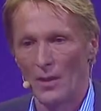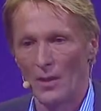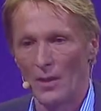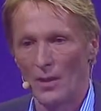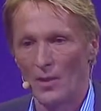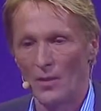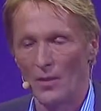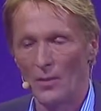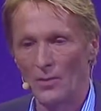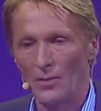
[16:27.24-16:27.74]

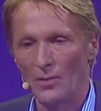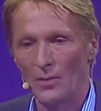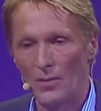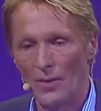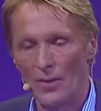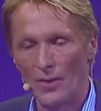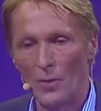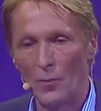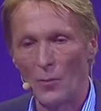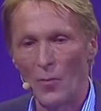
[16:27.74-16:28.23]
also in a
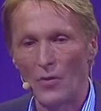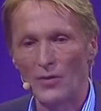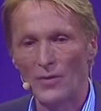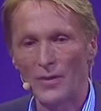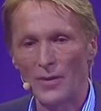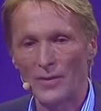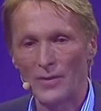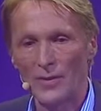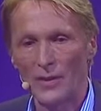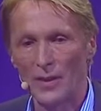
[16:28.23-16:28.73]

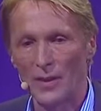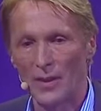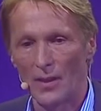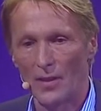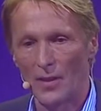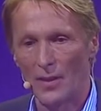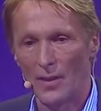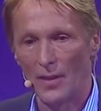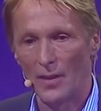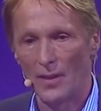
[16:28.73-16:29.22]
democracy,
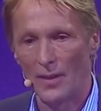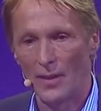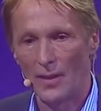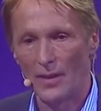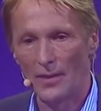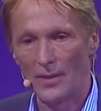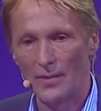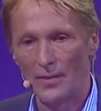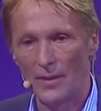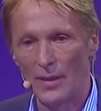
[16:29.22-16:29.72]

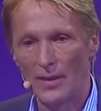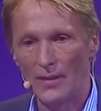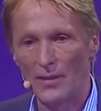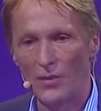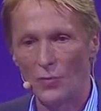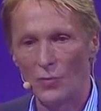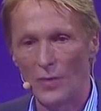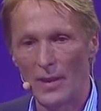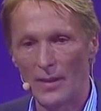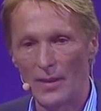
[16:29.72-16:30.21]
this
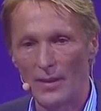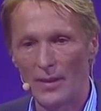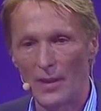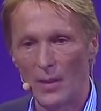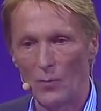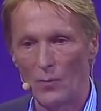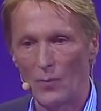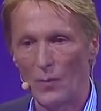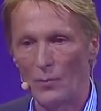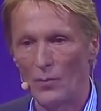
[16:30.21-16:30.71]
instrument can
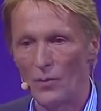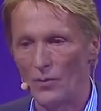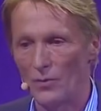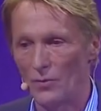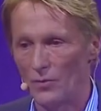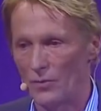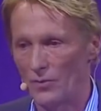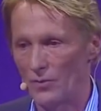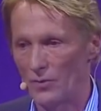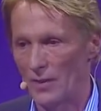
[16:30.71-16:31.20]
be
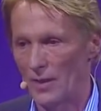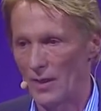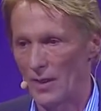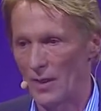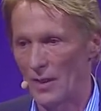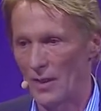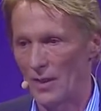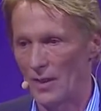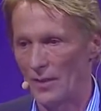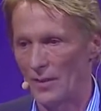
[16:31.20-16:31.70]
abused.
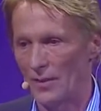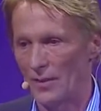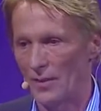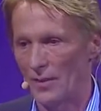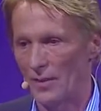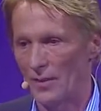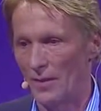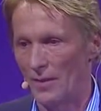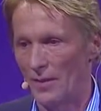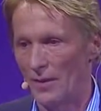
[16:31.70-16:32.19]
And
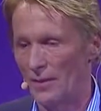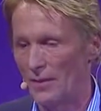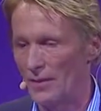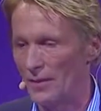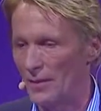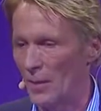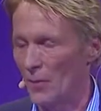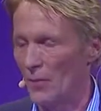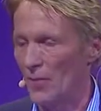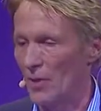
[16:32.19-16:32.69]
that is
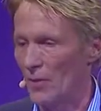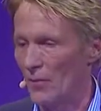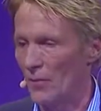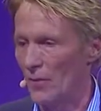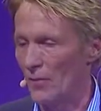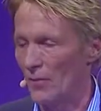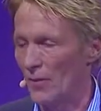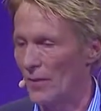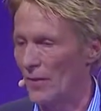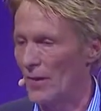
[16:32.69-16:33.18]
something where
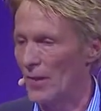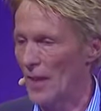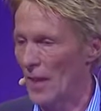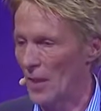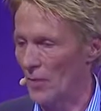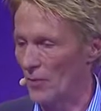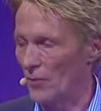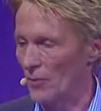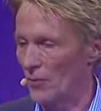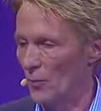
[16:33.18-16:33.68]
we really
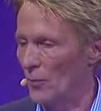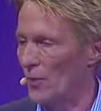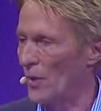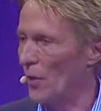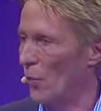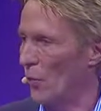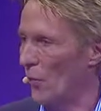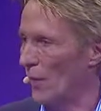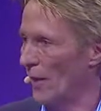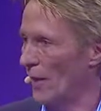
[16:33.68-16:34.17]
have to be
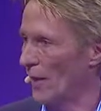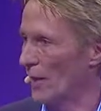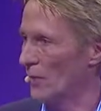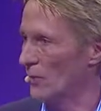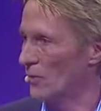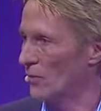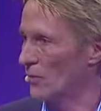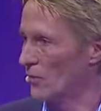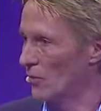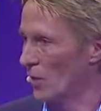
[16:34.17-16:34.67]
aware
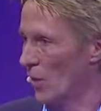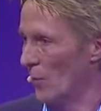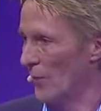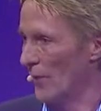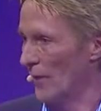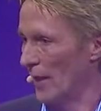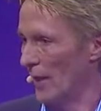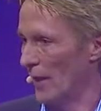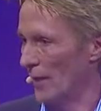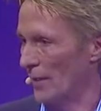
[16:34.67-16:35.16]
to stop
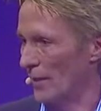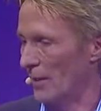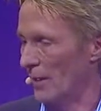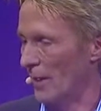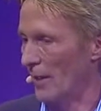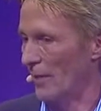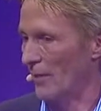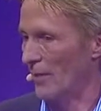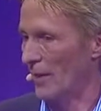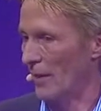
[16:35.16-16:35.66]
that,
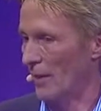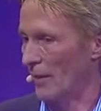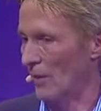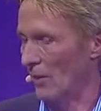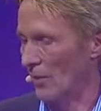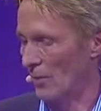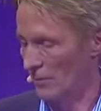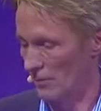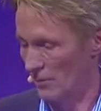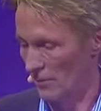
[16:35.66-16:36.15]
and that
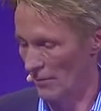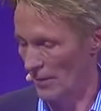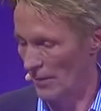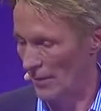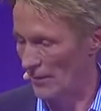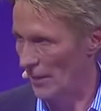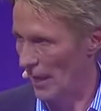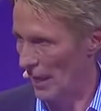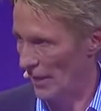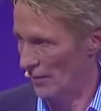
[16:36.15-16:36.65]
also the
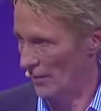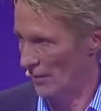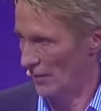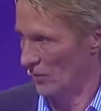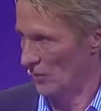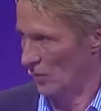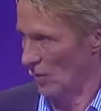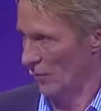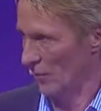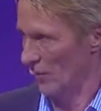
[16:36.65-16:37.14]
intelligence
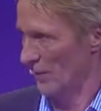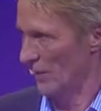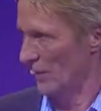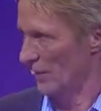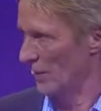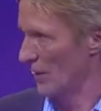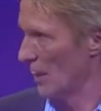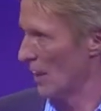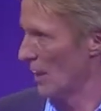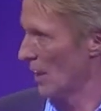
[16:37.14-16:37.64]
services
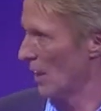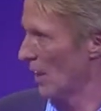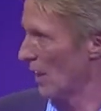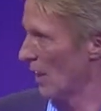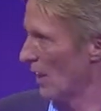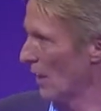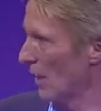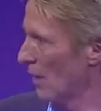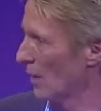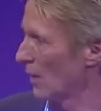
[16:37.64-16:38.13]

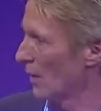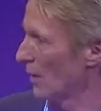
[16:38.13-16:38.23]
are